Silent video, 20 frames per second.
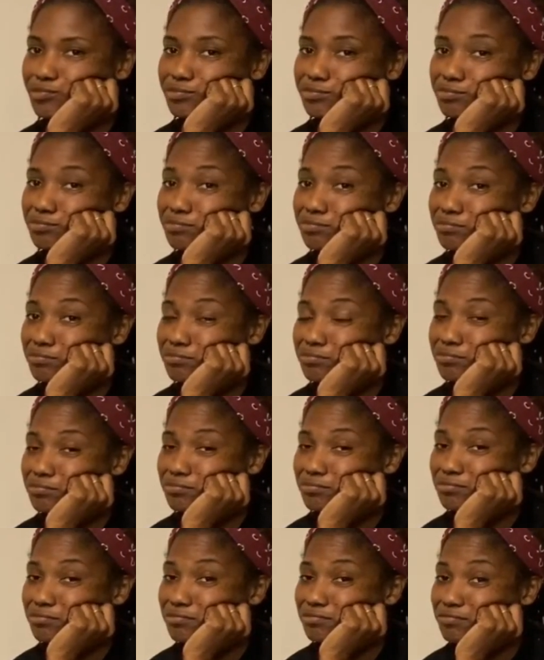
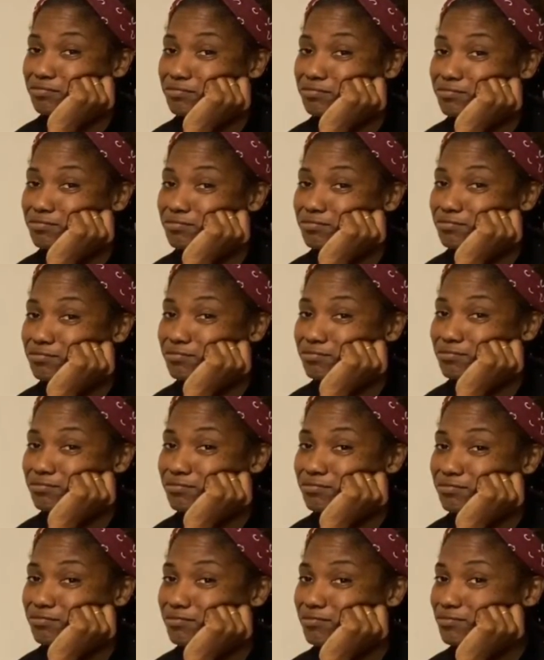
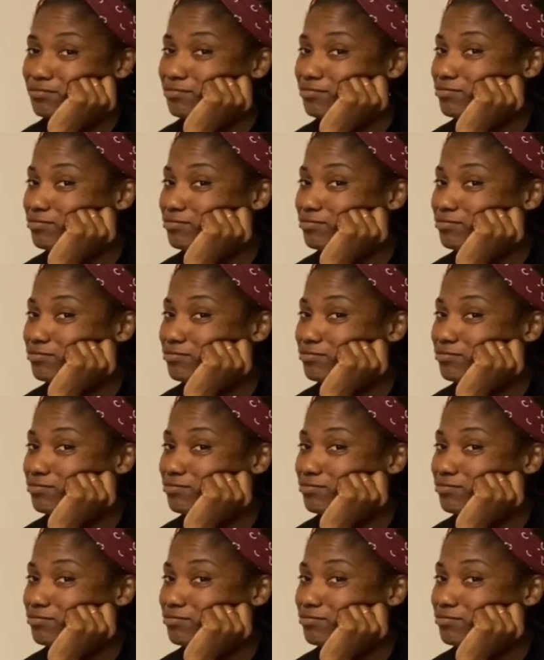[no speech]